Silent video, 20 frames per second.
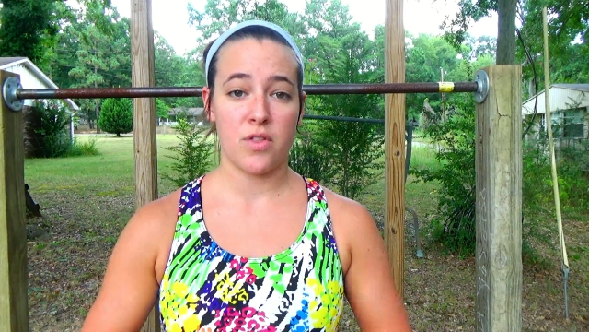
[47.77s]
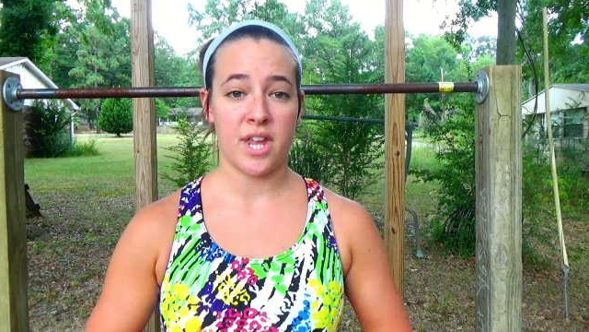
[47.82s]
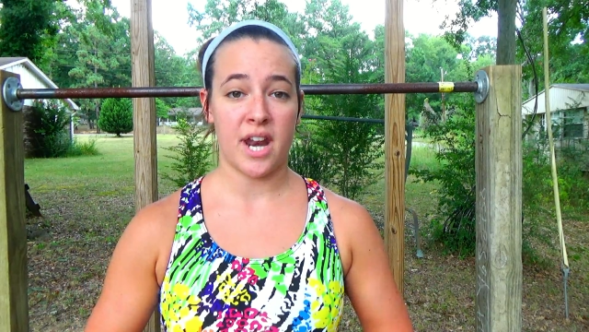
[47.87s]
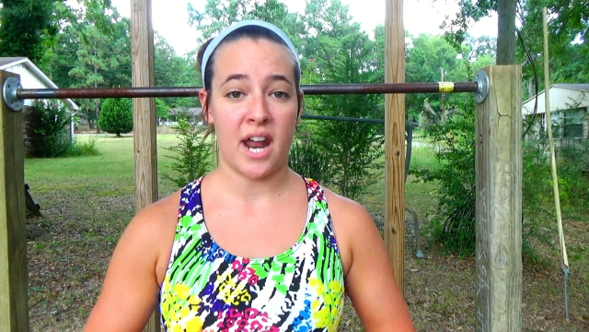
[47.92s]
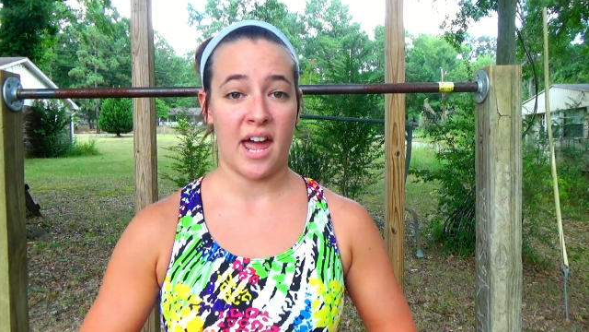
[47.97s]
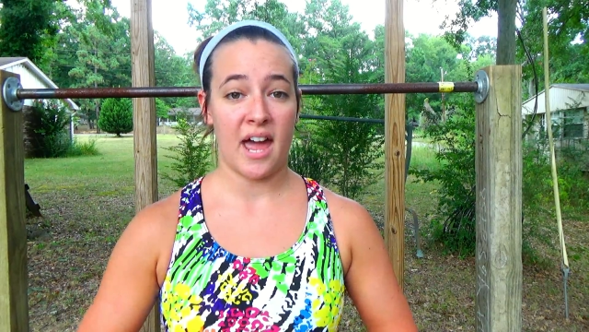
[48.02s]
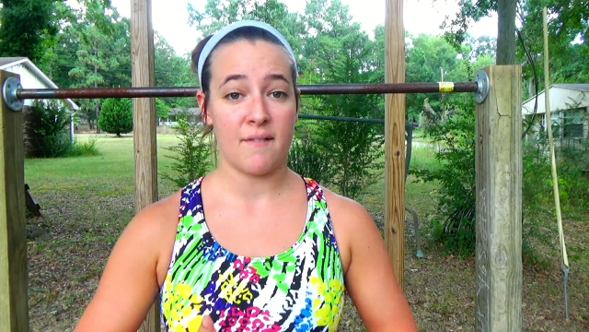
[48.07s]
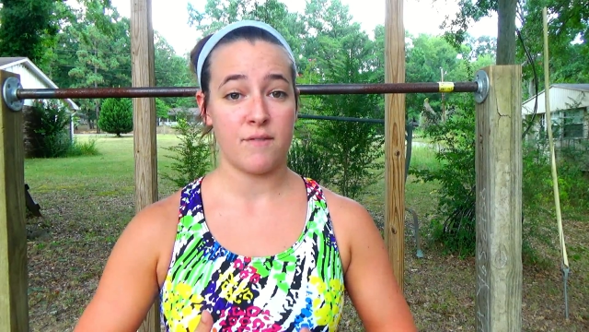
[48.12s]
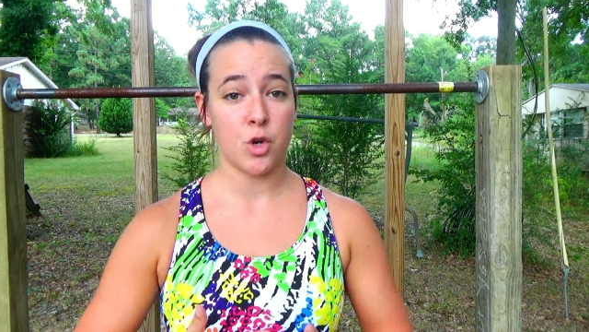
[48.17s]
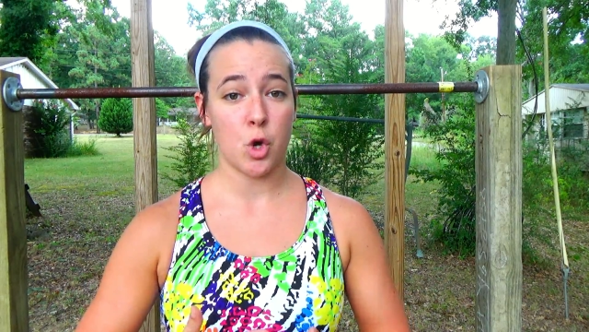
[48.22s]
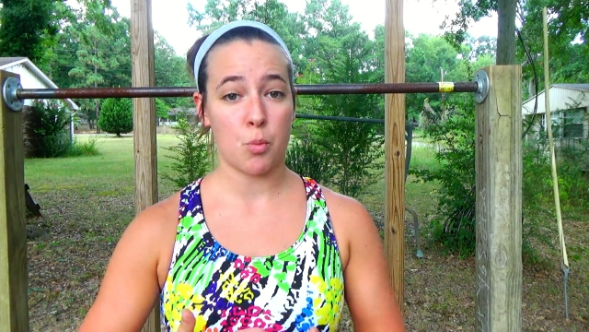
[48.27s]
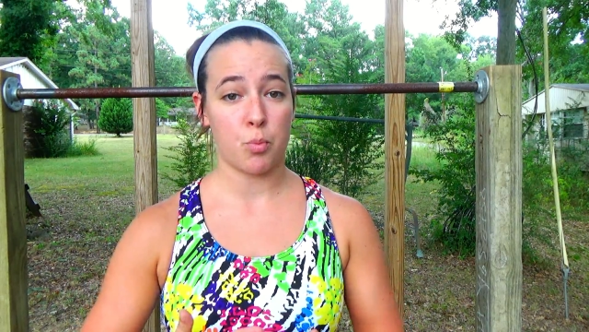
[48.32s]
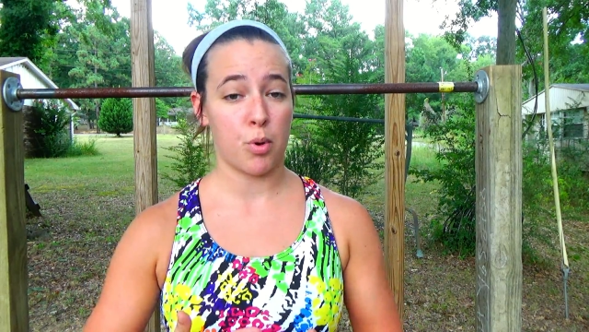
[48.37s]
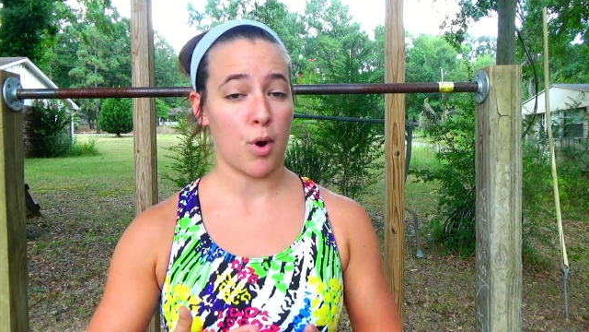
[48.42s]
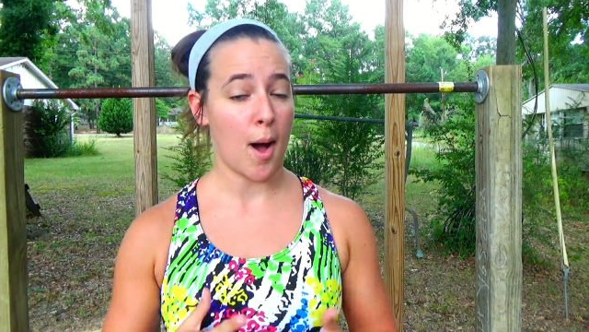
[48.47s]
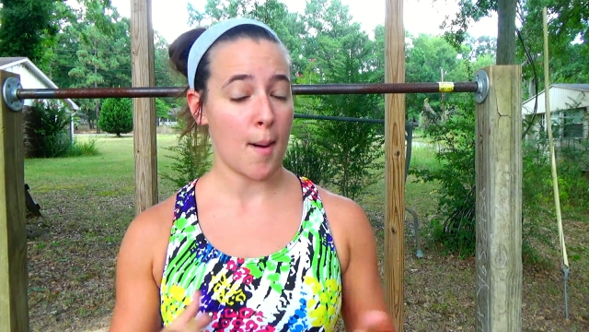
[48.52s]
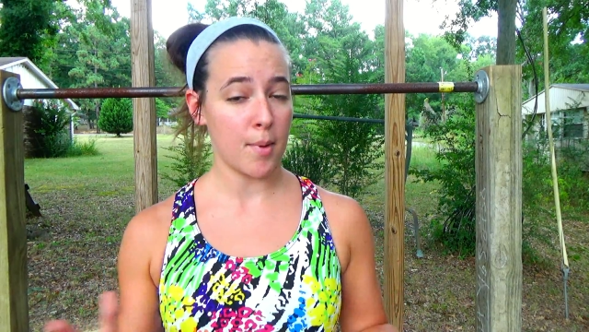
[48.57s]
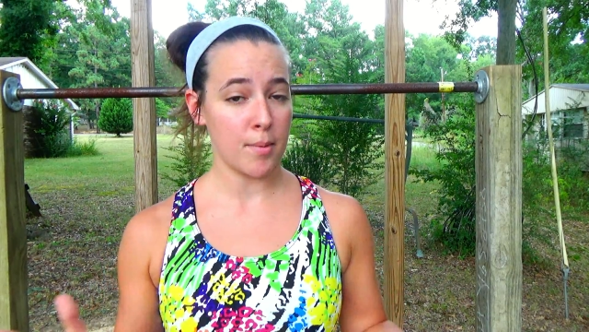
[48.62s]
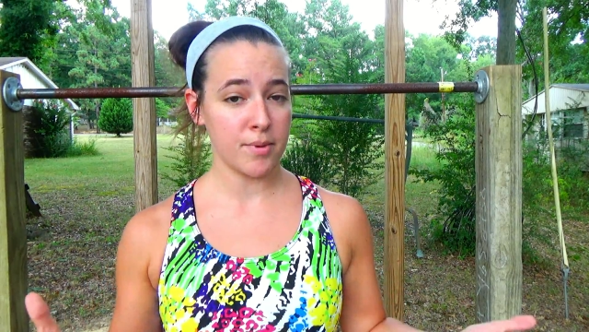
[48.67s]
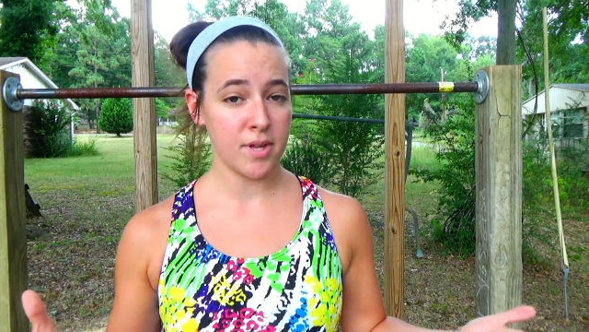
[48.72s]
that I have no
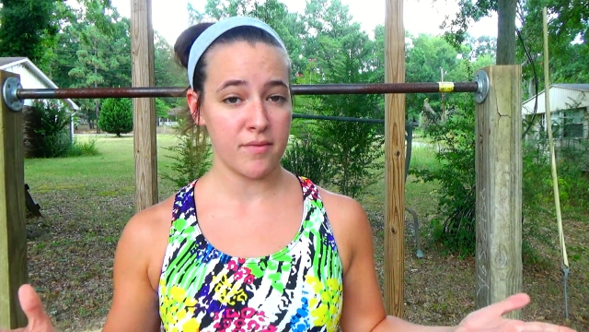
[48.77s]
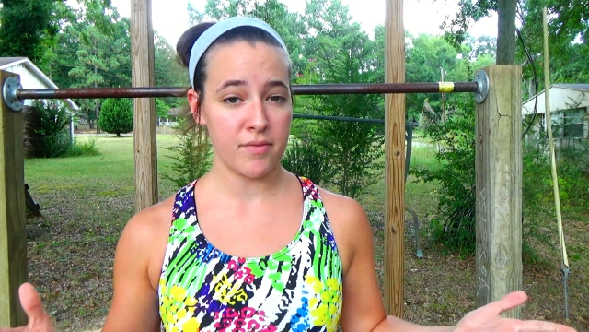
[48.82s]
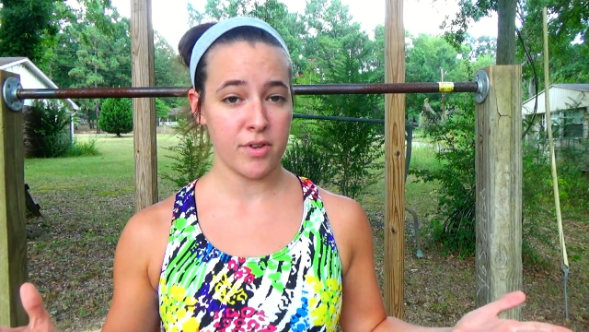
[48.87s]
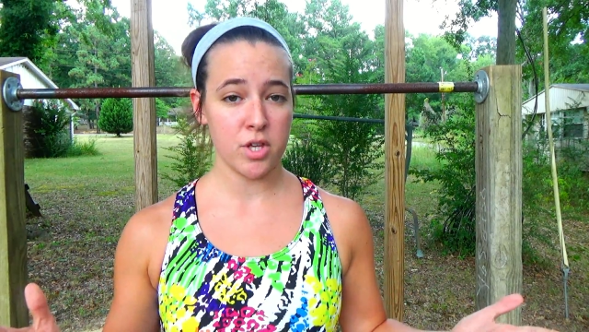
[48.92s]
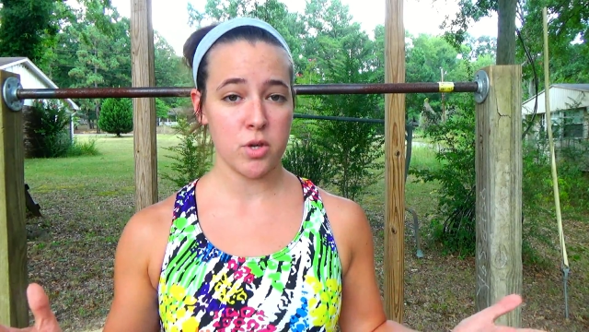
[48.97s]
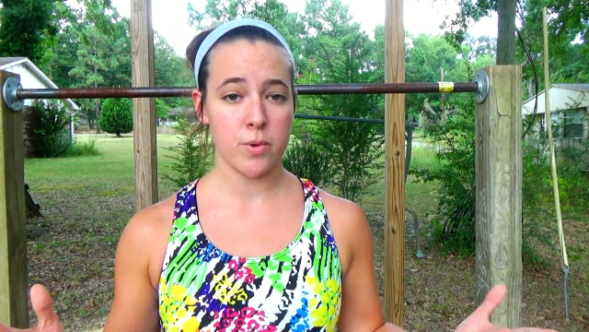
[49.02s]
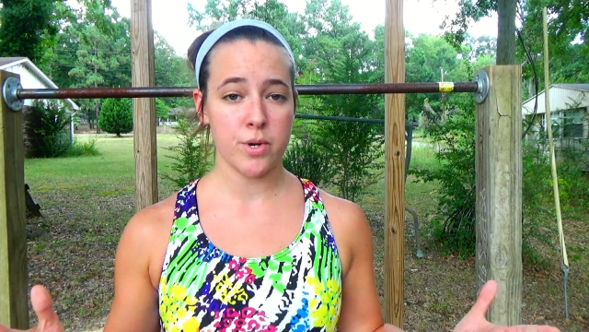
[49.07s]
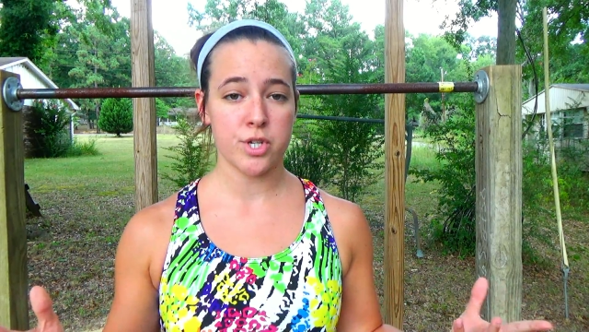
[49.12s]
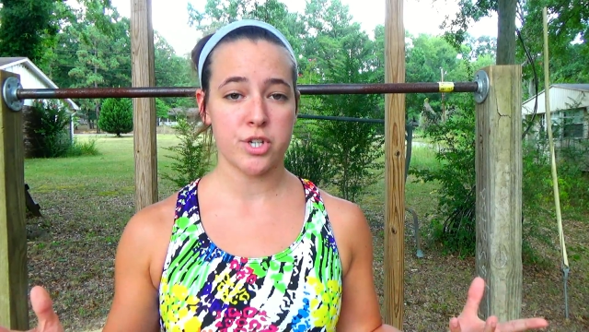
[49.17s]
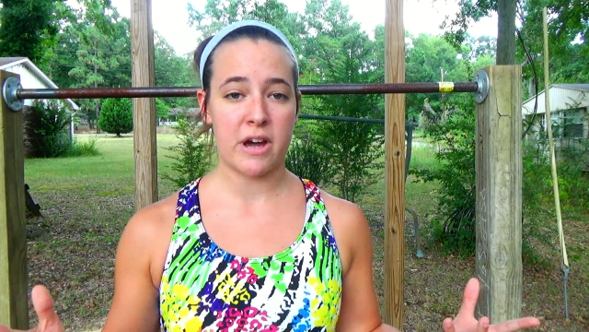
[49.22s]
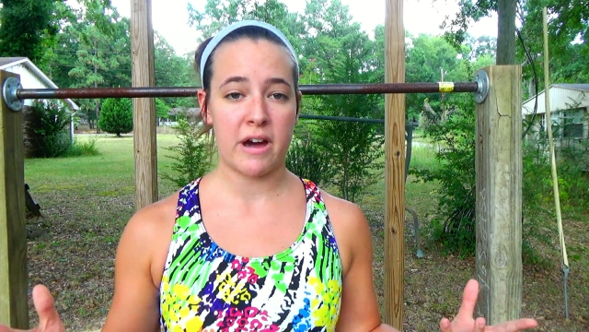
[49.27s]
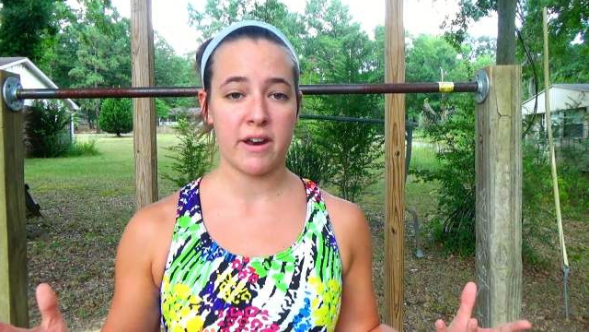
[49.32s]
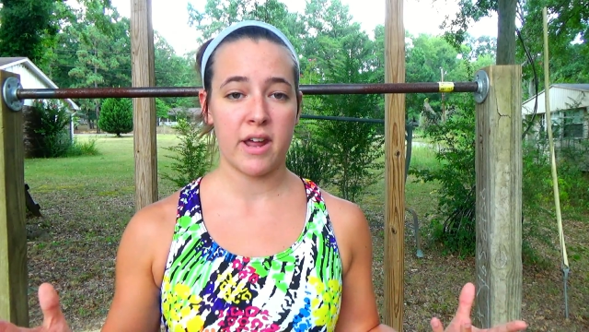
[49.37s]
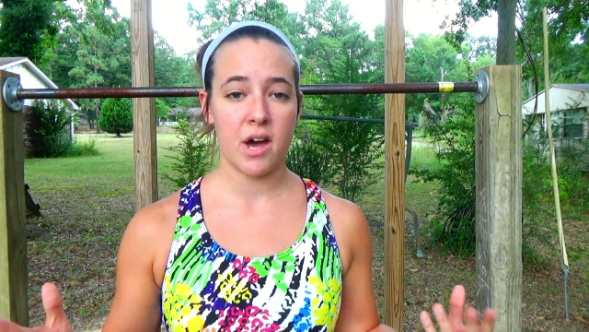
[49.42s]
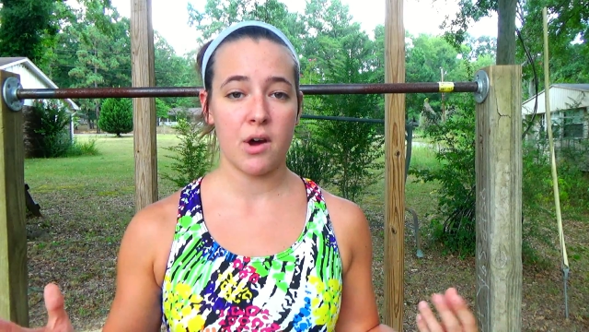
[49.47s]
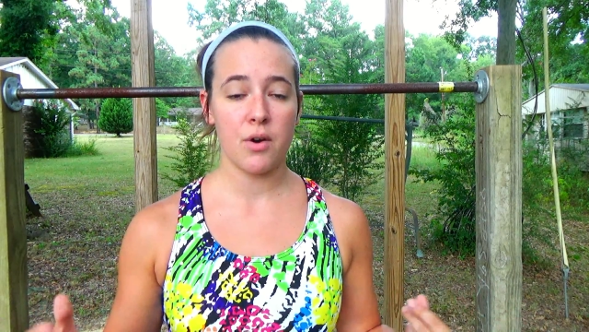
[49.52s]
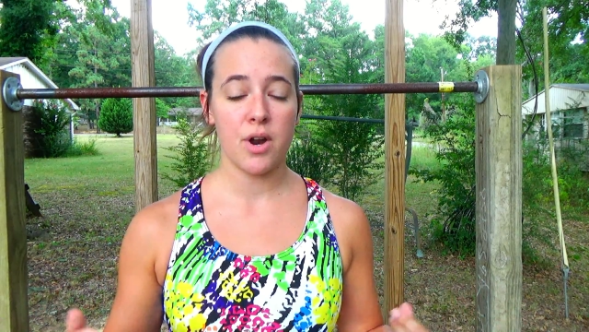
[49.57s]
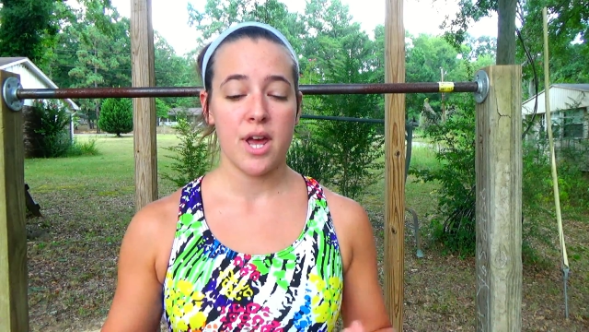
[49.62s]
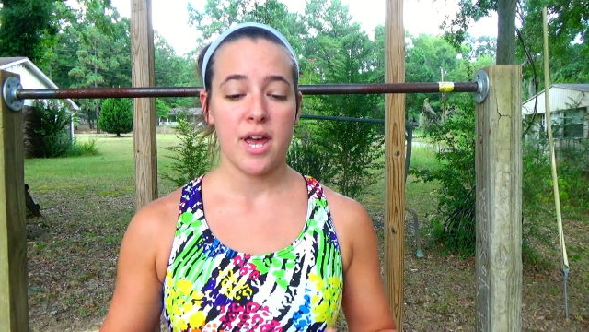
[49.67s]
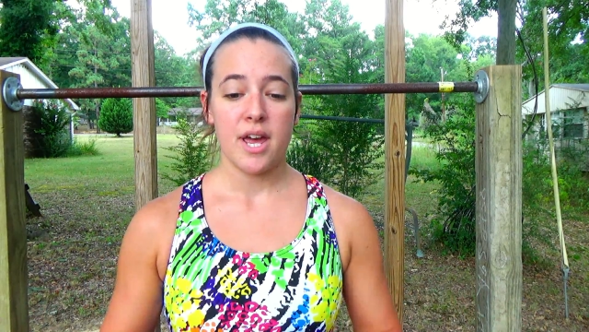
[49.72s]
problem giving you a
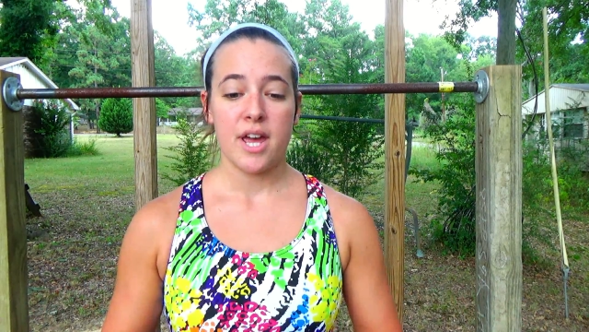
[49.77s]
shoutout.